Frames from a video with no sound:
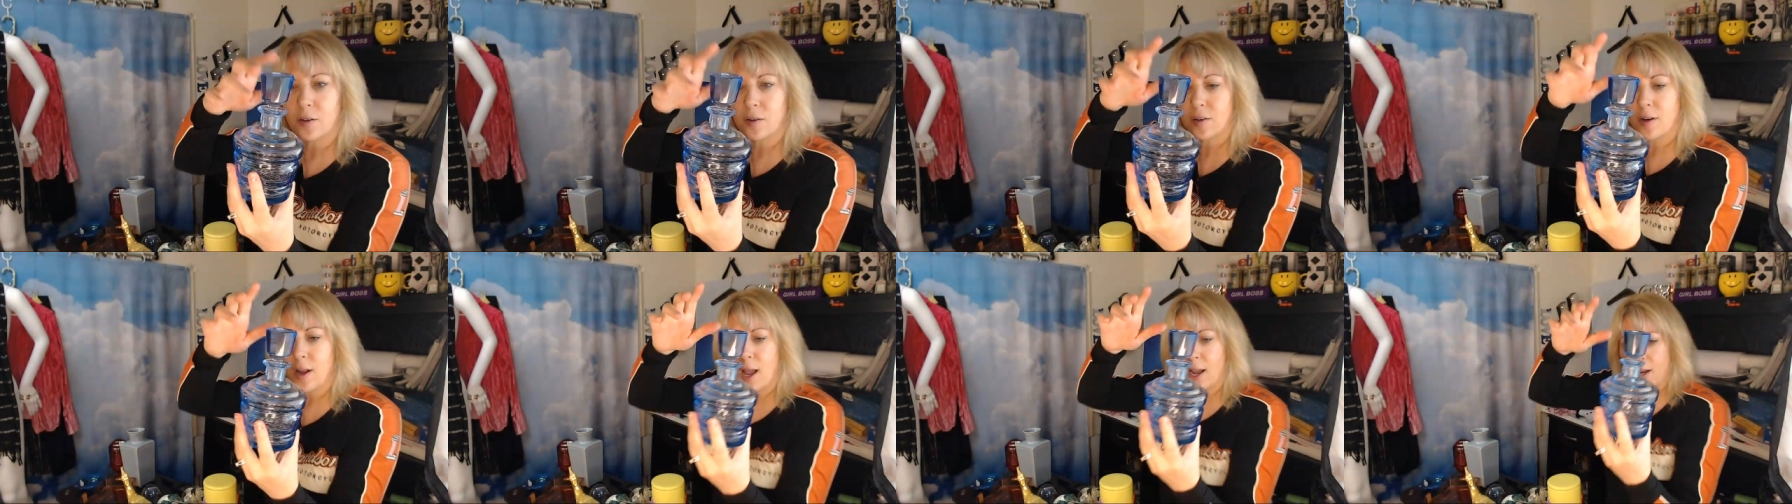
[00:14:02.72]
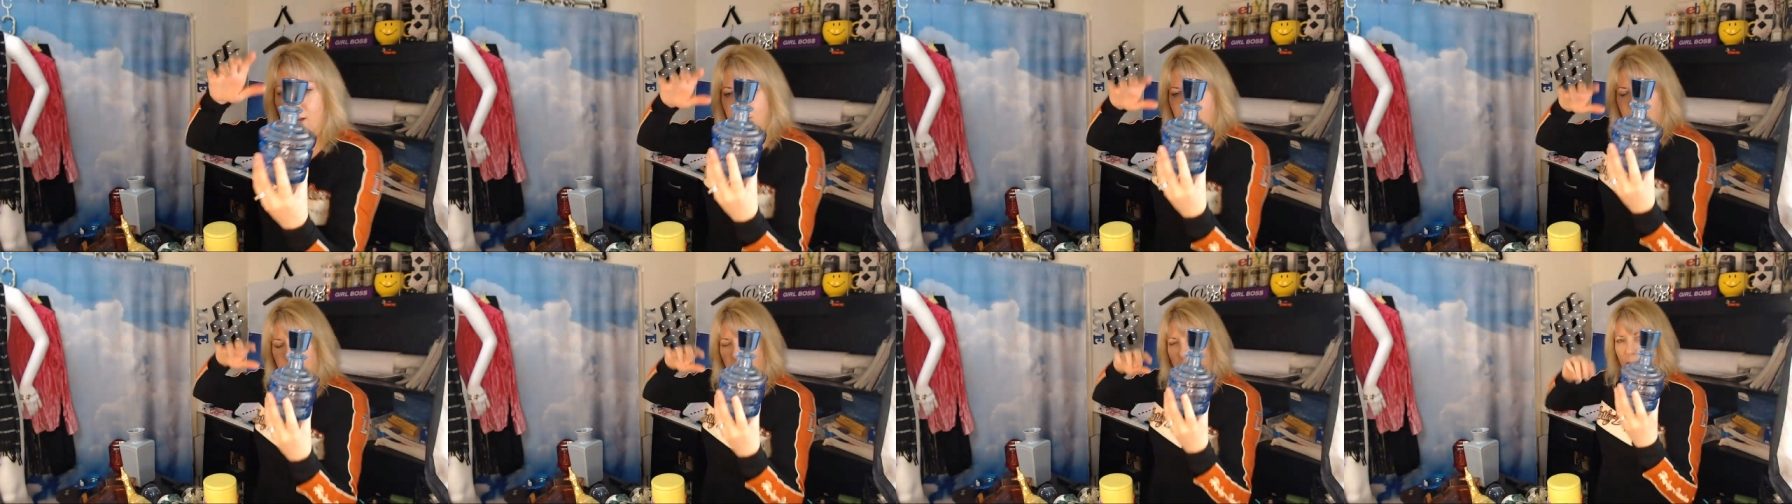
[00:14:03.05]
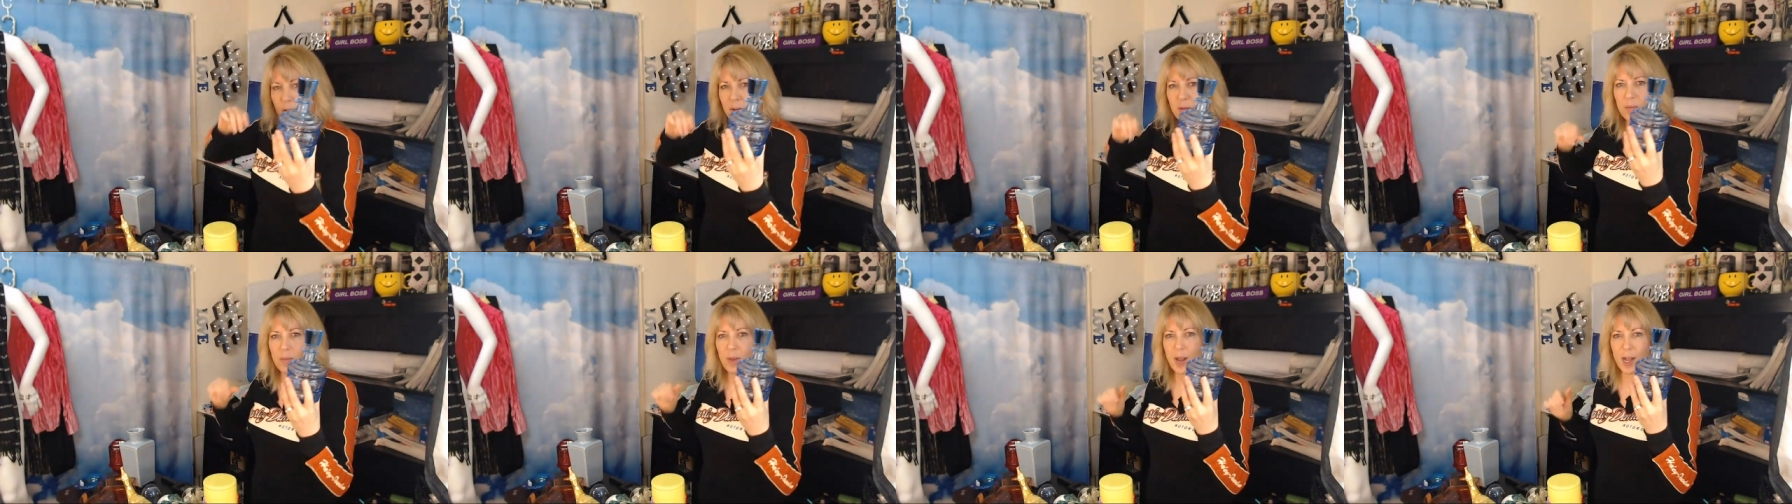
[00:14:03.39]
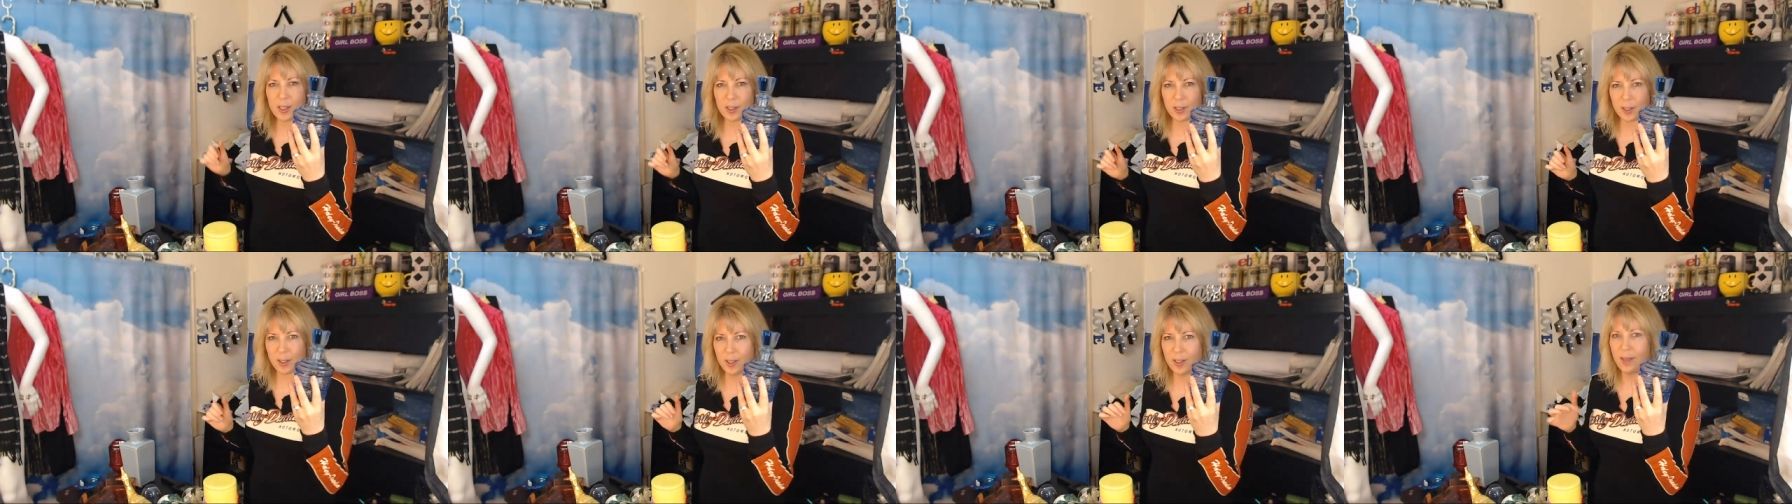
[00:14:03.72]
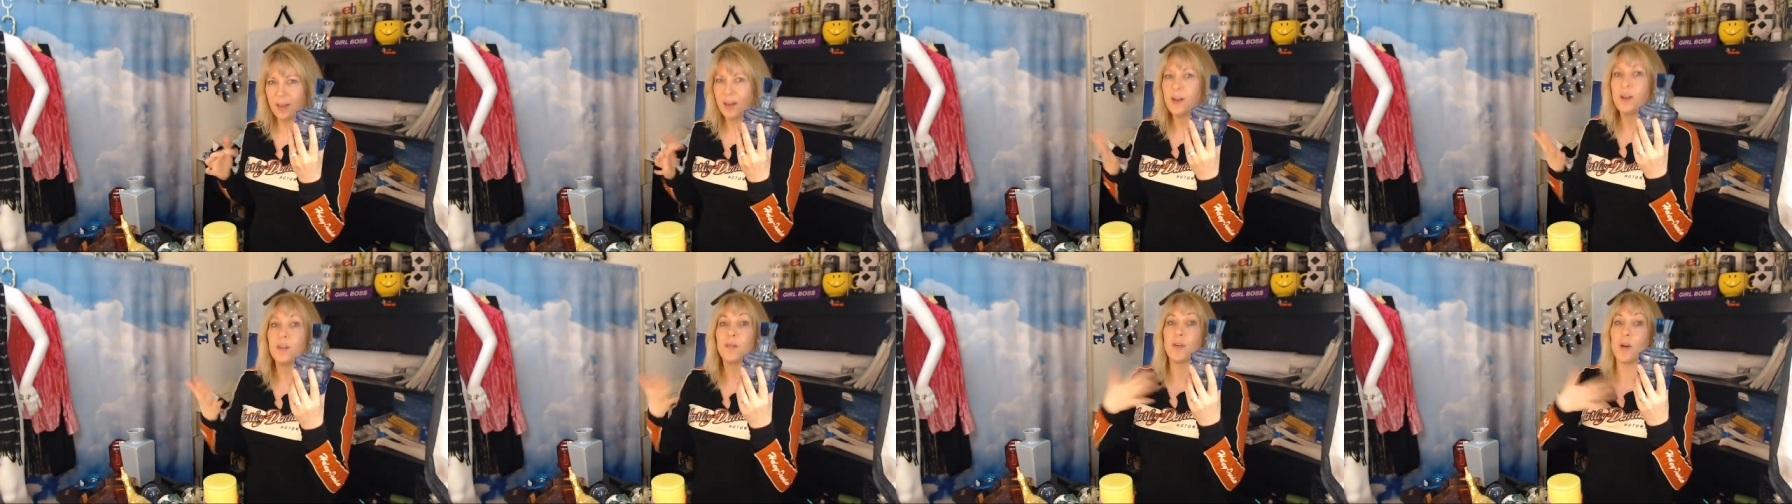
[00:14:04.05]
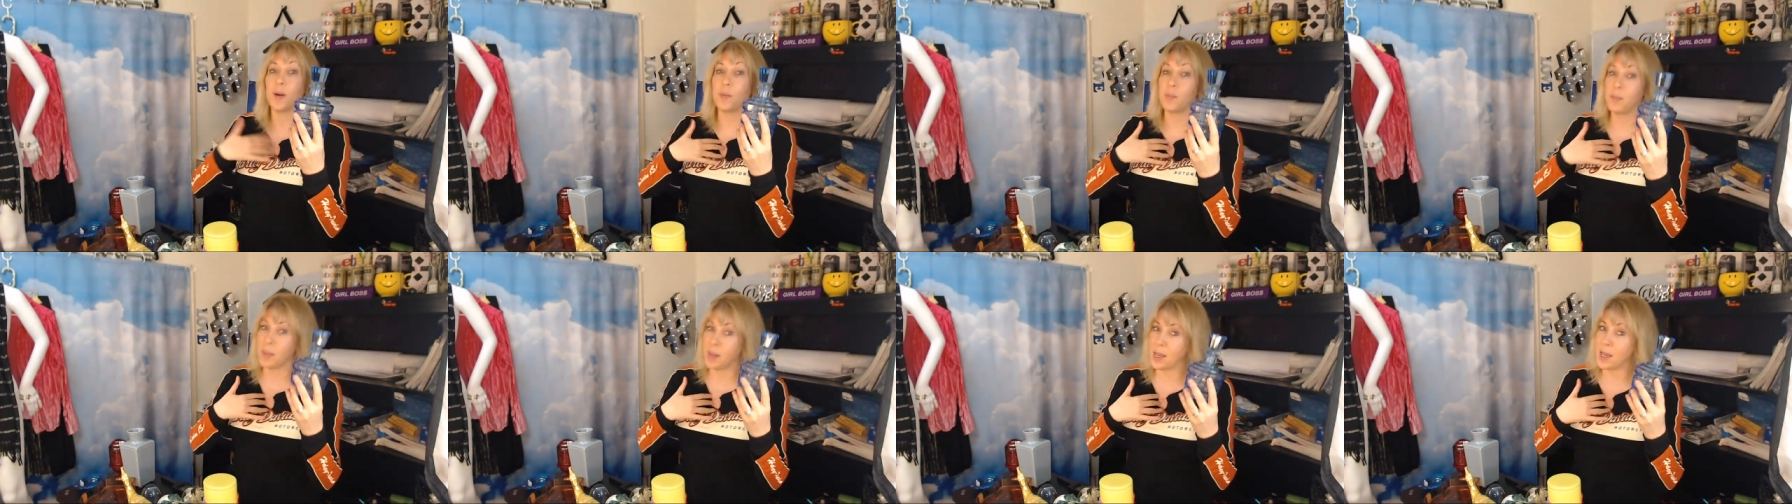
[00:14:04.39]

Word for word: you're not going to learn much from